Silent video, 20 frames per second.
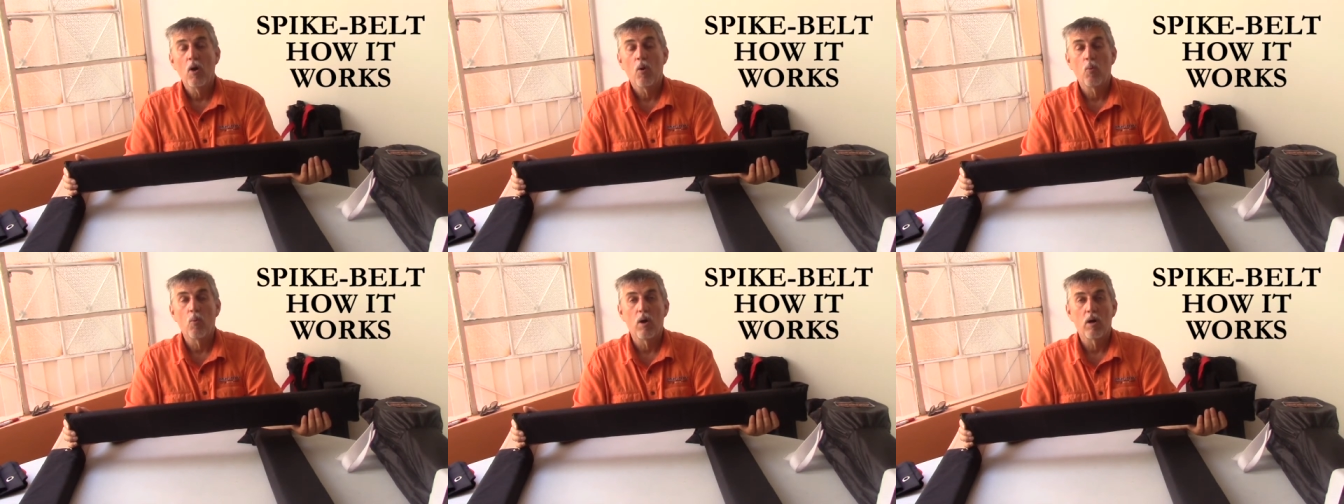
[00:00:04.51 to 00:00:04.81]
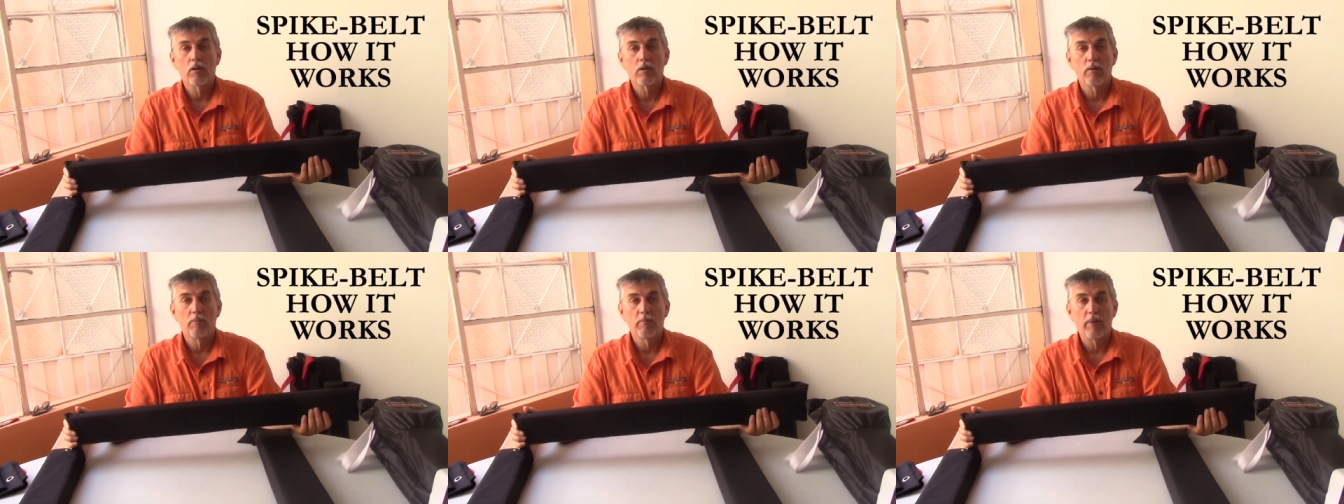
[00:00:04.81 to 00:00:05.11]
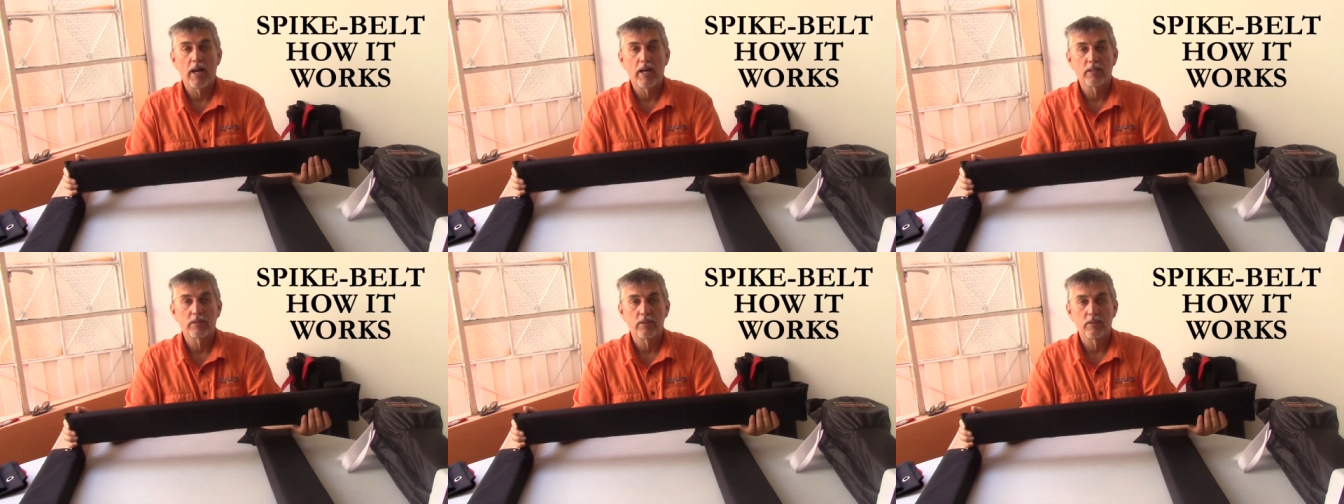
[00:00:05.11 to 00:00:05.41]
Welcome
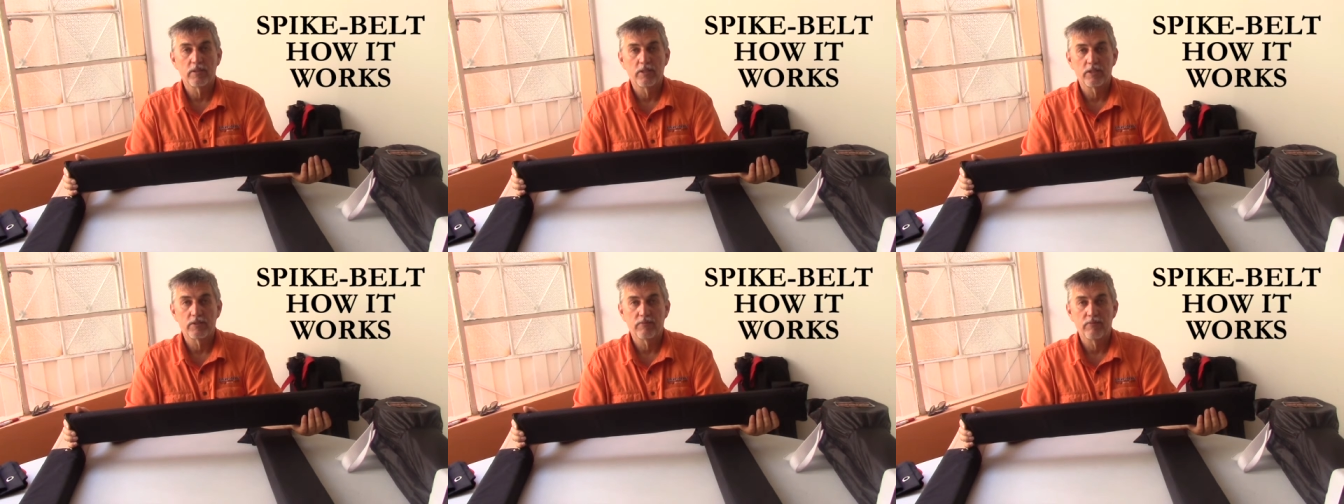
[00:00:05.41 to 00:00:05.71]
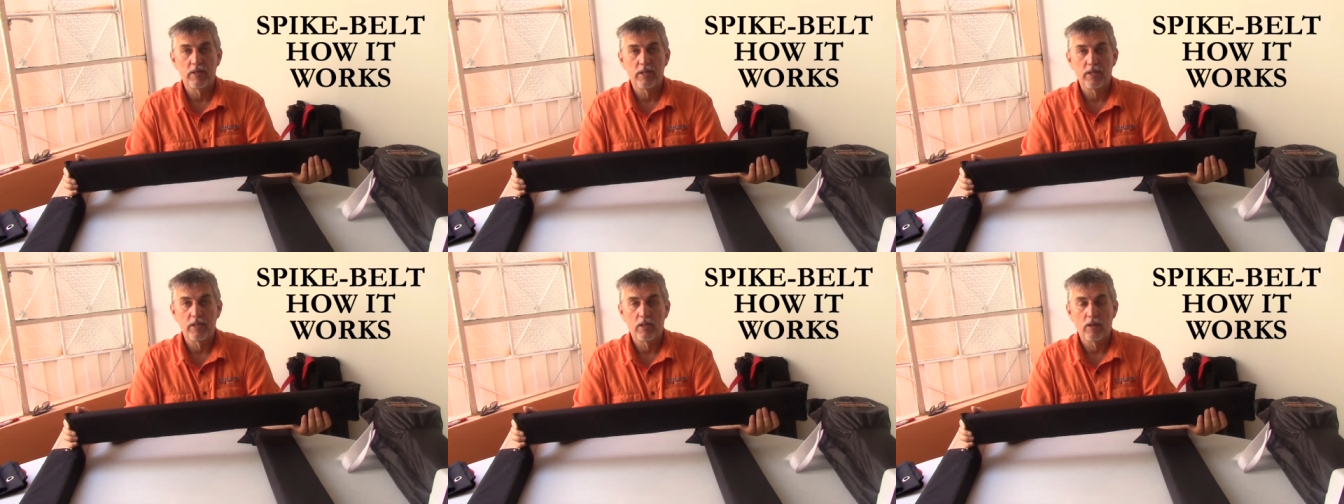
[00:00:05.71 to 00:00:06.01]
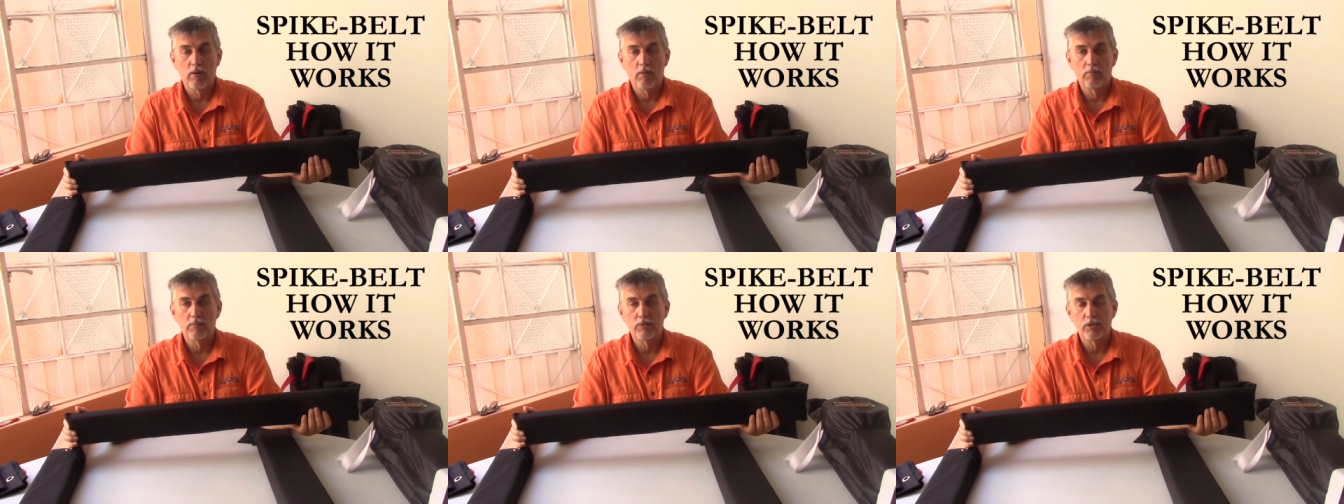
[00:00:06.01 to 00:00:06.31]
back to this
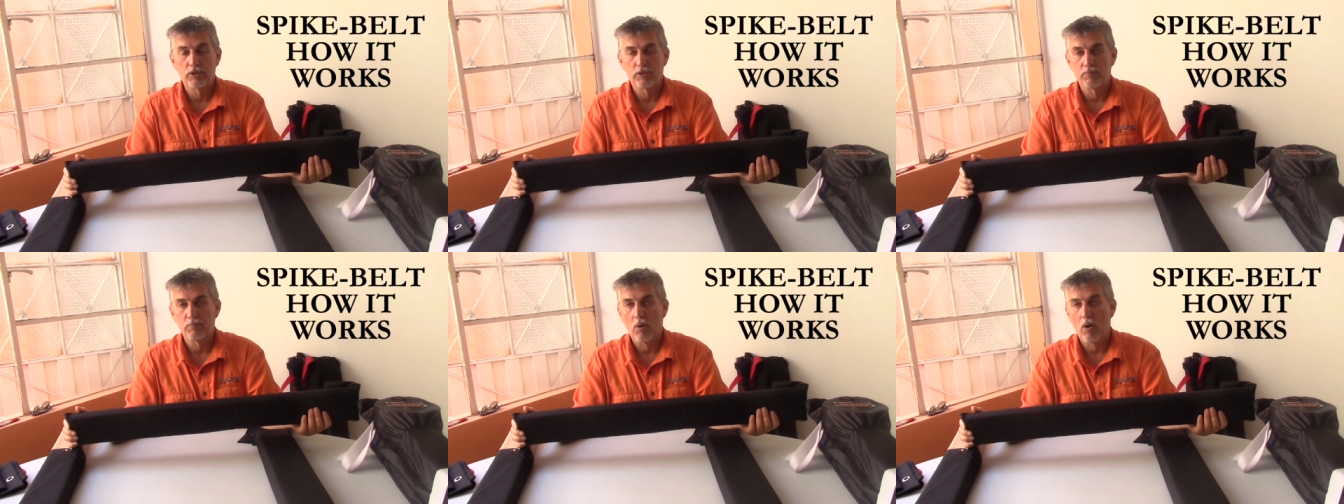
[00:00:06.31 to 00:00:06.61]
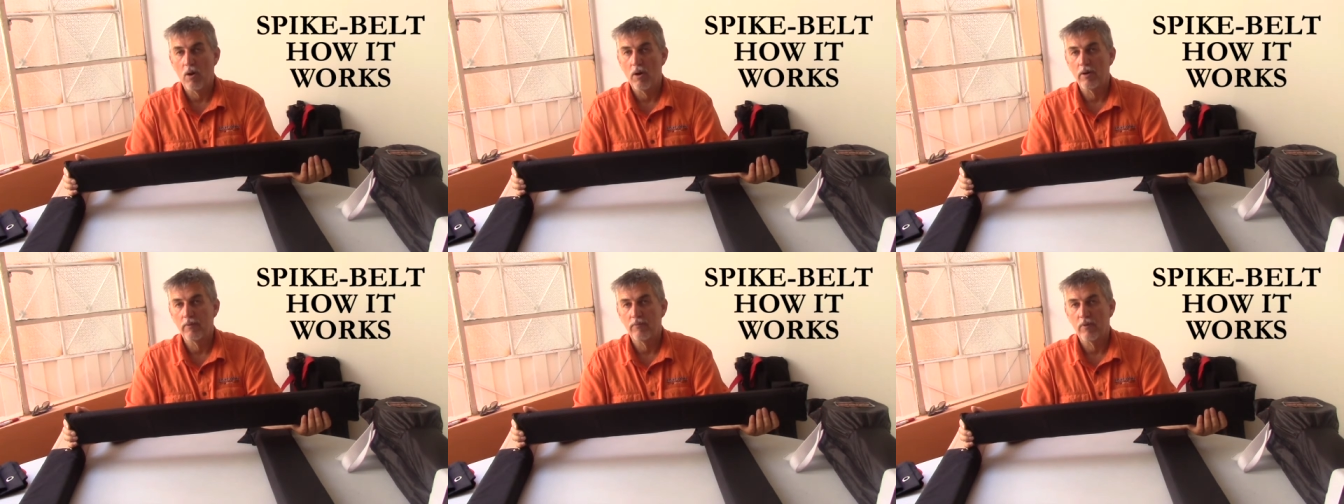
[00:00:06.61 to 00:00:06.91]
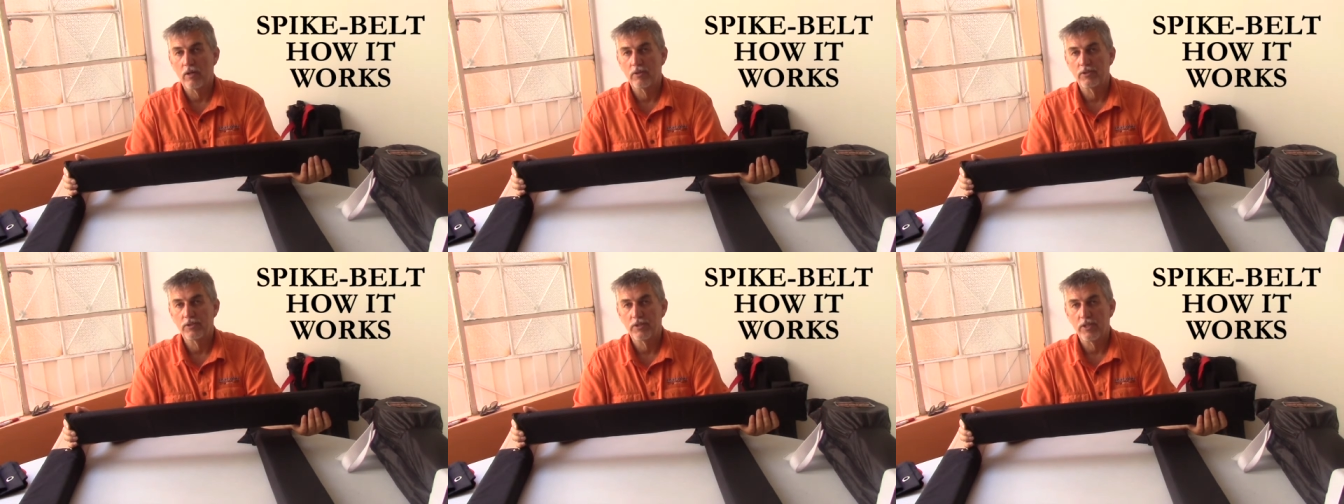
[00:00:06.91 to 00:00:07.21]
video, just part of
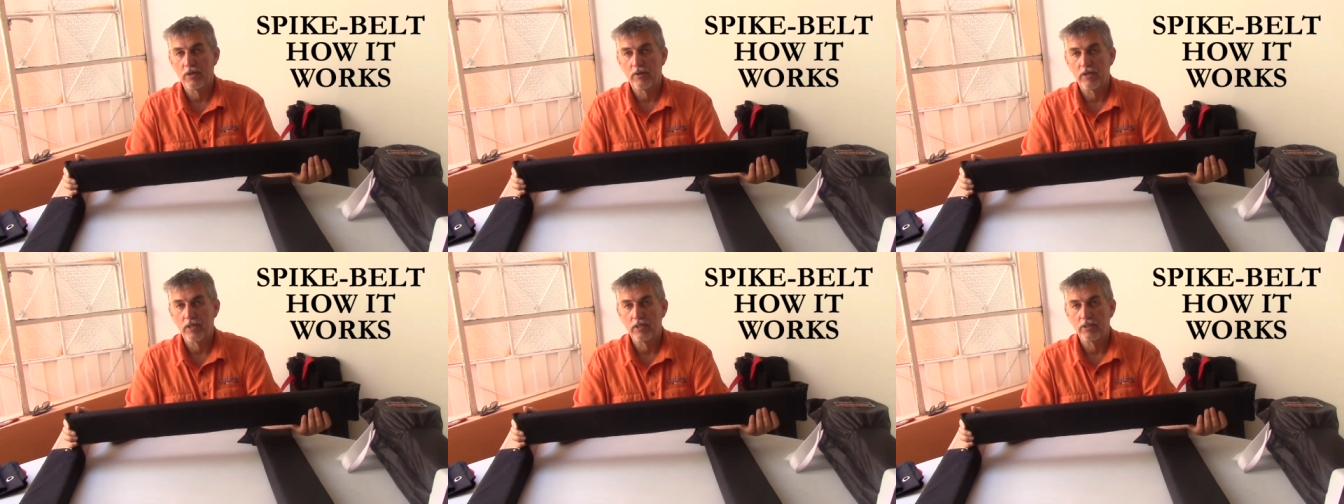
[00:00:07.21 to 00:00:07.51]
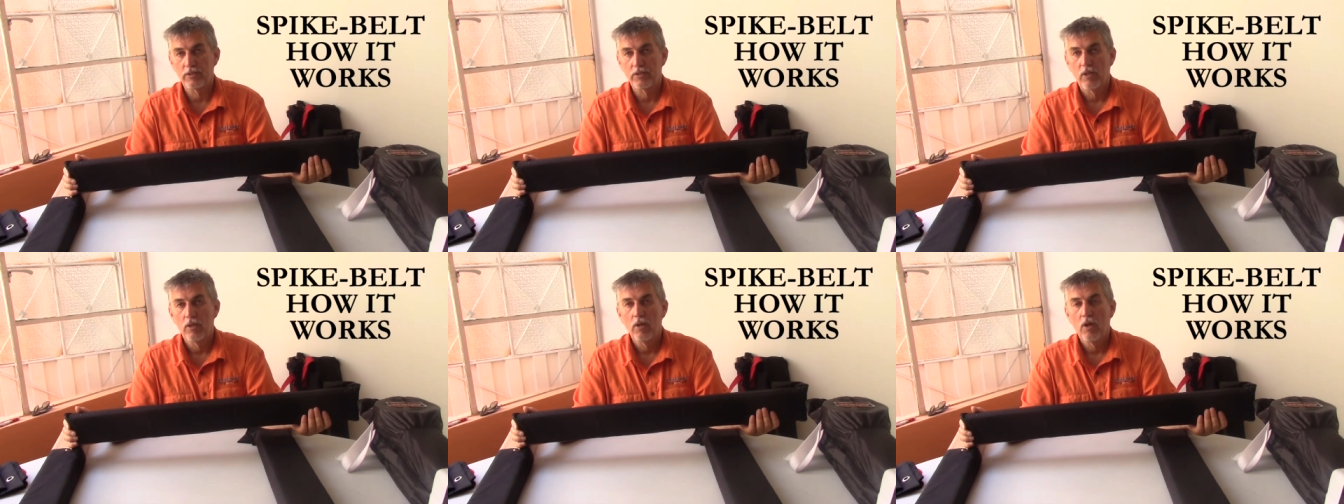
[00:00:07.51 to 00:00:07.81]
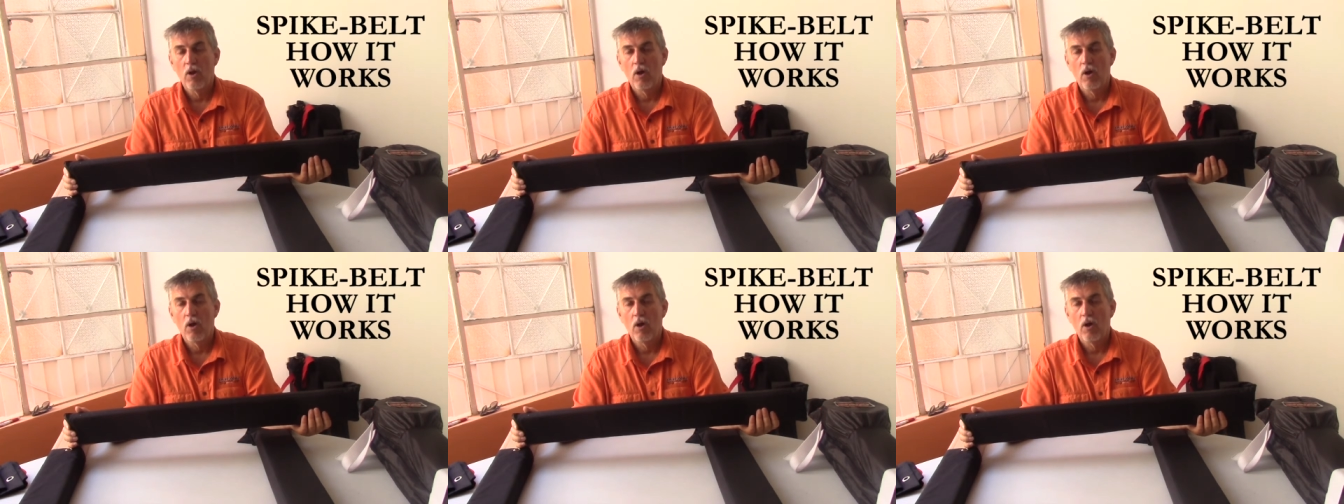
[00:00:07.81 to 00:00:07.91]
our series